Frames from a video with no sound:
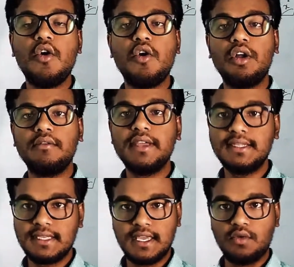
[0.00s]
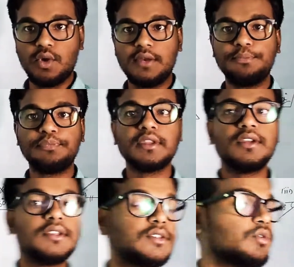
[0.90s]
always equal.
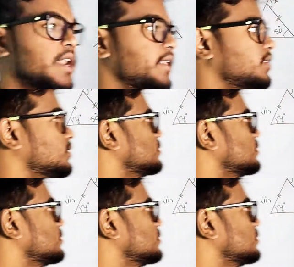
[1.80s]
So like that.